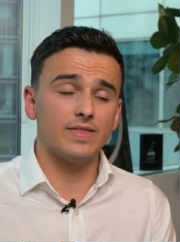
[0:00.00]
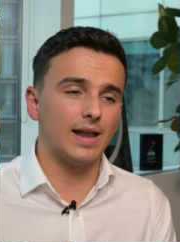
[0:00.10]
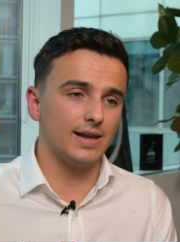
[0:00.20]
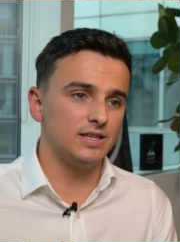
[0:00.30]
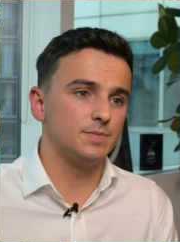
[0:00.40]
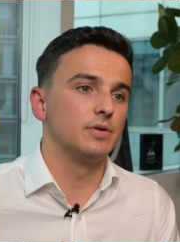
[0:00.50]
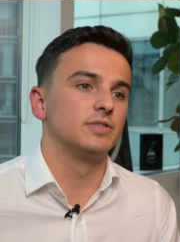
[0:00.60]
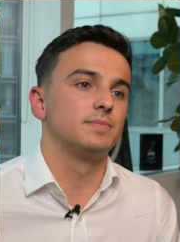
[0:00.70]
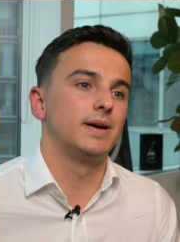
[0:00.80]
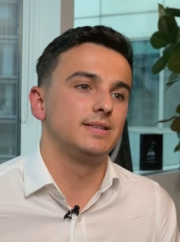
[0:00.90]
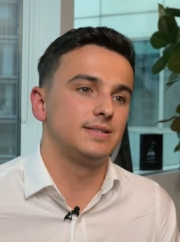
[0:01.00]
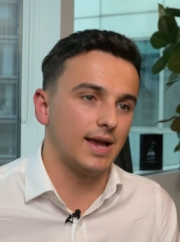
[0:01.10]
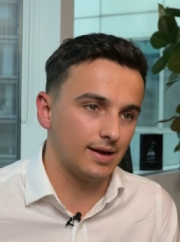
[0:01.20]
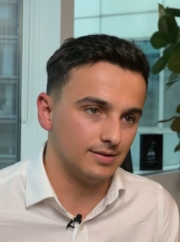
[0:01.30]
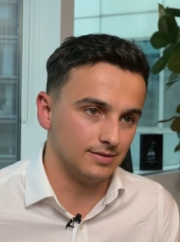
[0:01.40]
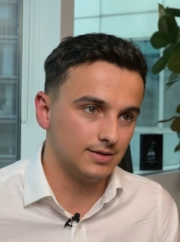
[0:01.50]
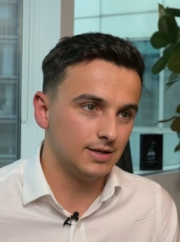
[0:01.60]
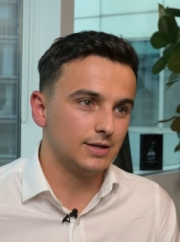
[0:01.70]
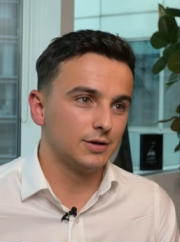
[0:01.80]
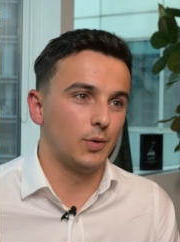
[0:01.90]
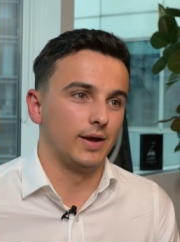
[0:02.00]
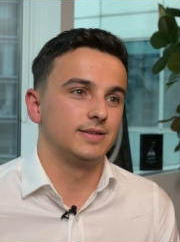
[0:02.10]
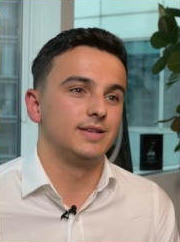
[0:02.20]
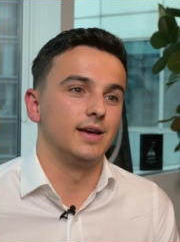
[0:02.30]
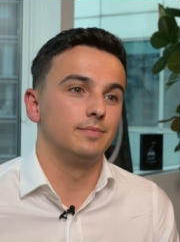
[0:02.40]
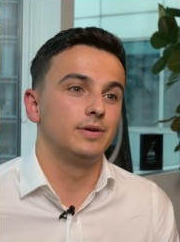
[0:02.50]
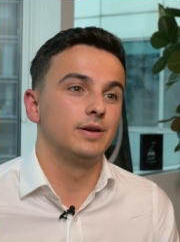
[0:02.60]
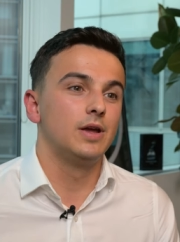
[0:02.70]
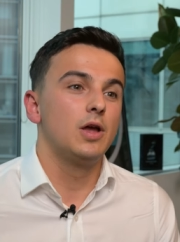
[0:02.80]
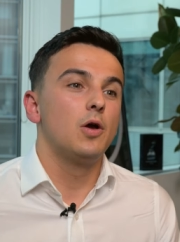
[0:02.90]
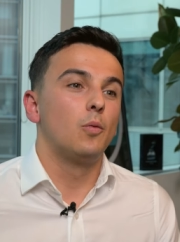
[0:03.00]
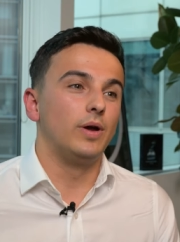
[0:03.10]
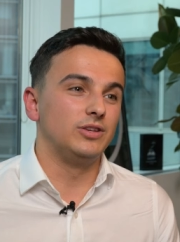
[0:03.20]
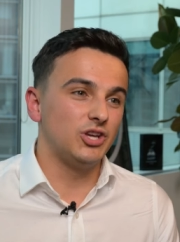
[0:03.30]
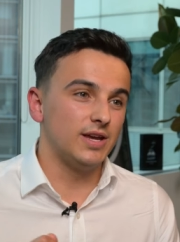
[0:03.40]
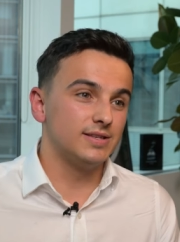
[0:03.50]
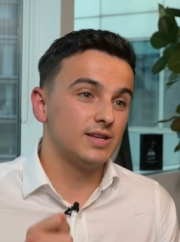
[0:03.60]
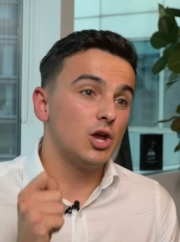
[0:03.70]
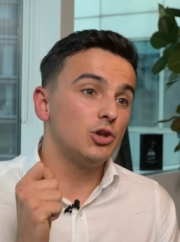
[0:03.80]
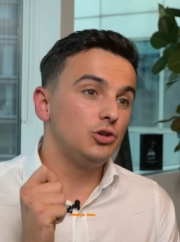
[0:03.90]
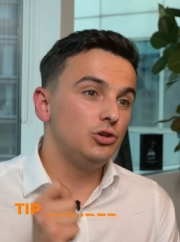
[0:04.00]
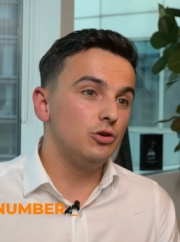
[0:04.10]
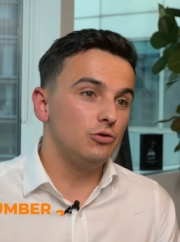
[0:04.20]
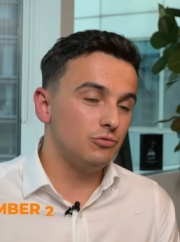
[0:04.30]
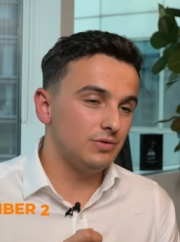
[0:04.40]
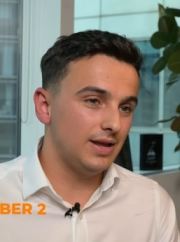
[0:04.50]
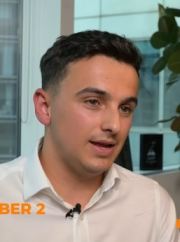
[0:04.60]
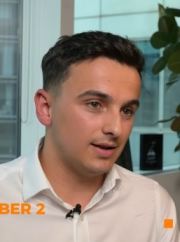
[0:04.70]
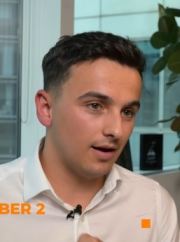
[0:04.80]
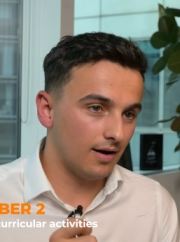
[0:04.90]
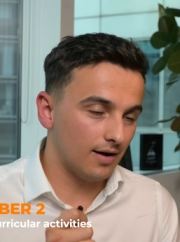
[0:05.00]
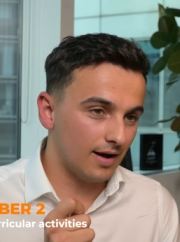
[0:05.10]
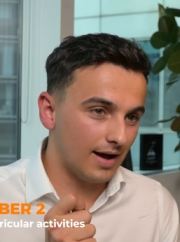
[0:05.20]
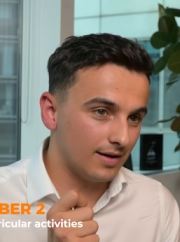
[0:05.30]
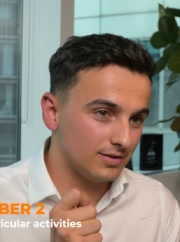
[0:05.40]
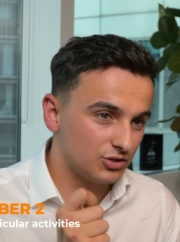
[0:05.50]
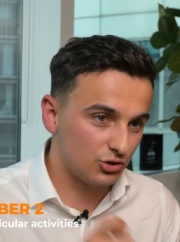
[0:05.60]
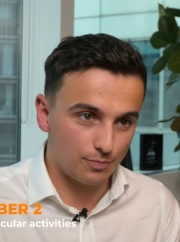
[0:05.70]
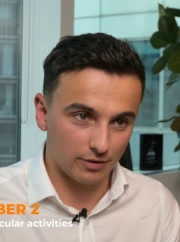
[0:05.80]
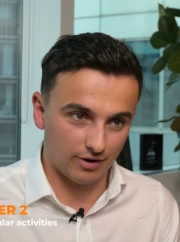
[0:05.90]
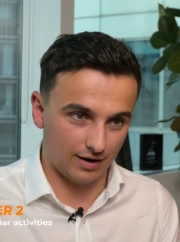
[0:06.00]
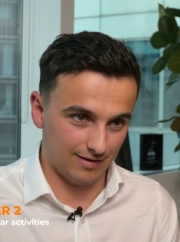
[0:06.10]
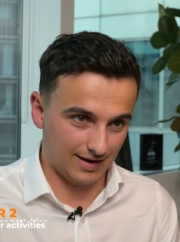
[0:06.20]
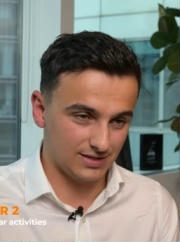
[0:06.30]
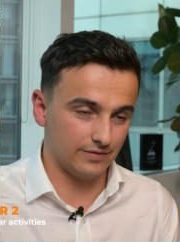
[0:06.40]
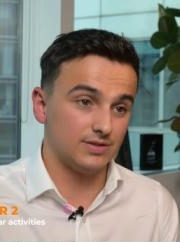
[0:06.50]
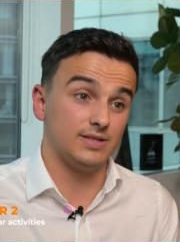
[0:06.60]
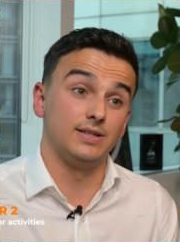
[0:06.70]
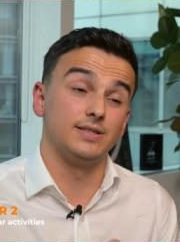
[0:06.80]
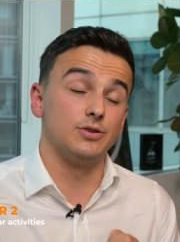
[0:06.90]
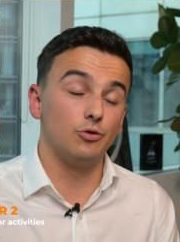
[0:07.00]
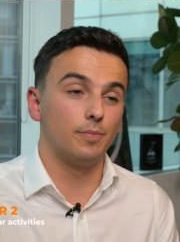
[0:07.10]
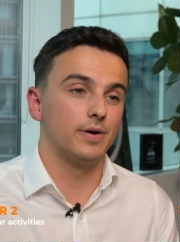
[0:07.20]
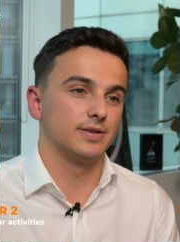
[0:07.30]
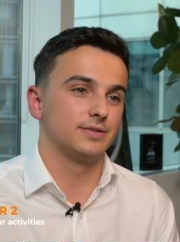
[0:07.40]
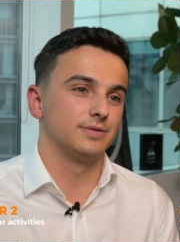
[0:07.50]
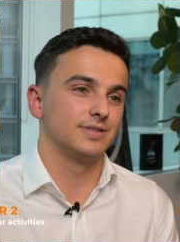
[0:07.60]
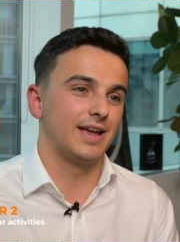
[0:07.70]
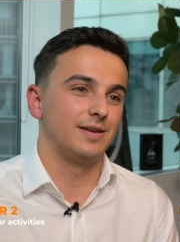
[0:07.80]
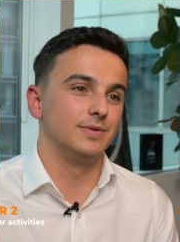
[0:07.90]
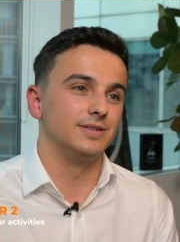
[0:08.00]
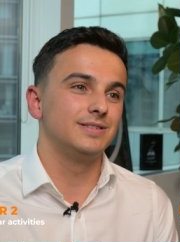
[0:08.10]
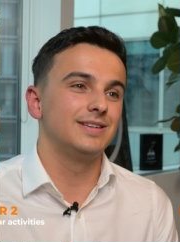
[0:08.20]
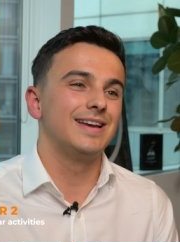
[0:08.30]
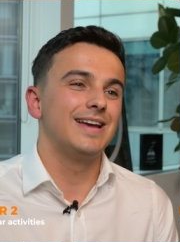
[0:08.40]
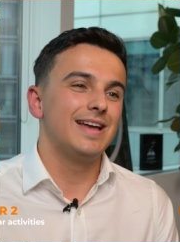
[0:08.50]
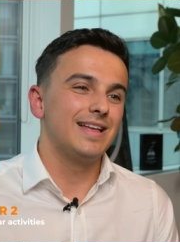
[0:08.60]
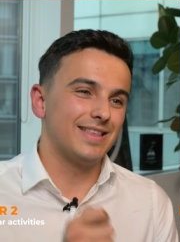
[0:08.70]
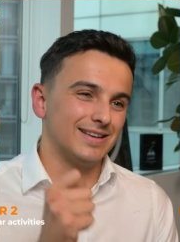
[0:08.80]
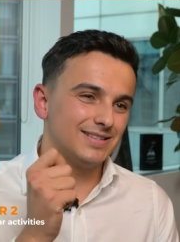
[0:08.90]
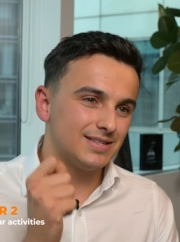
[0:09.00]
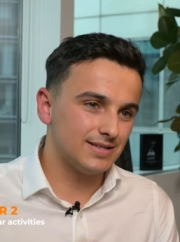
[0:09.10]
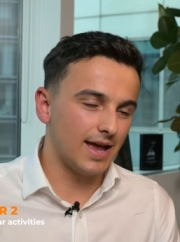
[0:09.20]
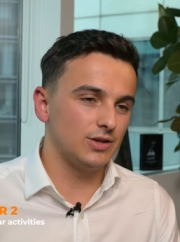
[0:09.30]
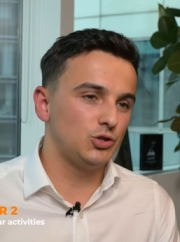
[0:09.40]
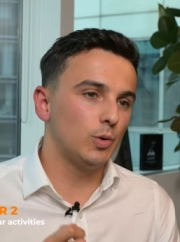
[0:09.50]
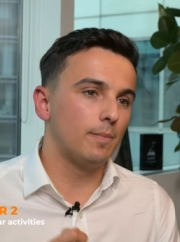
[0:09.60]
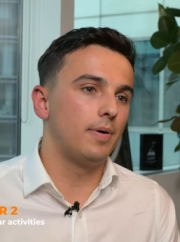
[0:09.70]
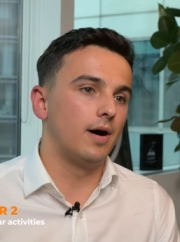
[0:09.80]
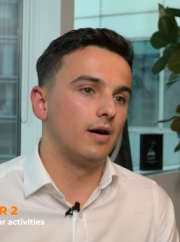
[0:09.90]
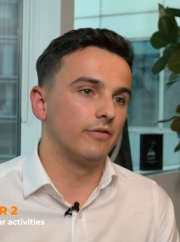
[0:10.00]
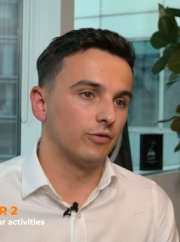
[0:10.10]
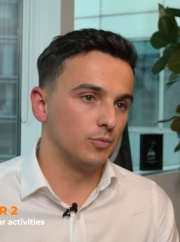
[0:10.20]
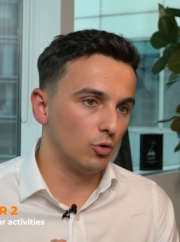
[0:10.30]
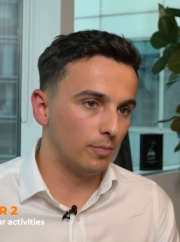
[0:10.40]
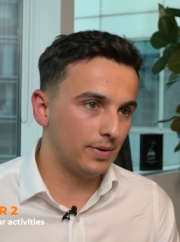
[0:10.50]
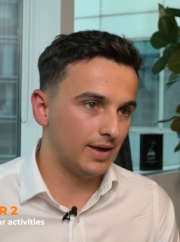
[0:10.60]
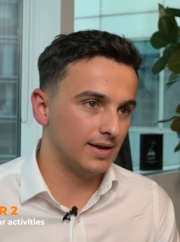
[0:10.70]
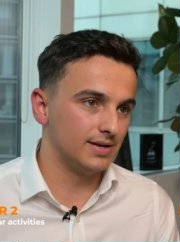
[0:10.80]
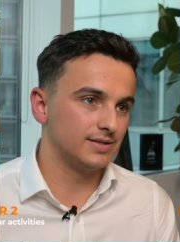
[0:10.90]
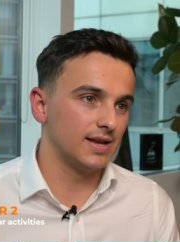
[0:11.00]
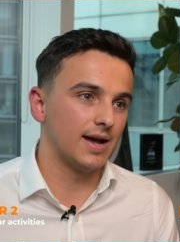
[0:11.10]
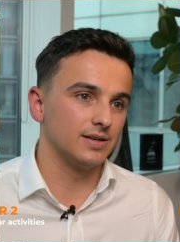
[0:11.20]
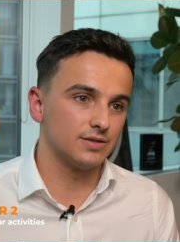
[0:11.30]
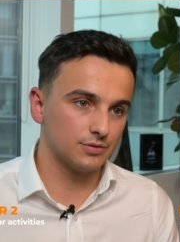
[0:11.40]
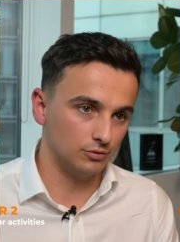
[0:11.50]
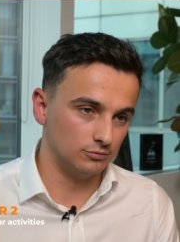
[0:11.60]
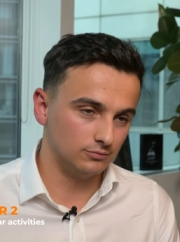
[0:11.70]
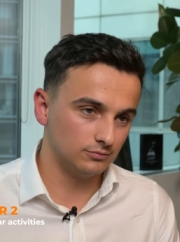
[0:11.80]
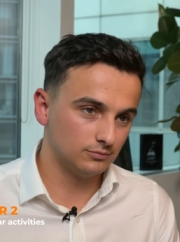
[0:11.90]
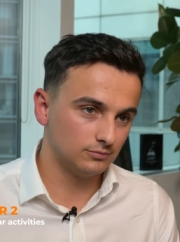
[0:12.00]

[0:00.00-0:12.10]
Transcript: That leads me on to my second quick tip, which is you need supercurricular activities in your personal statement that set you apart from your peers at school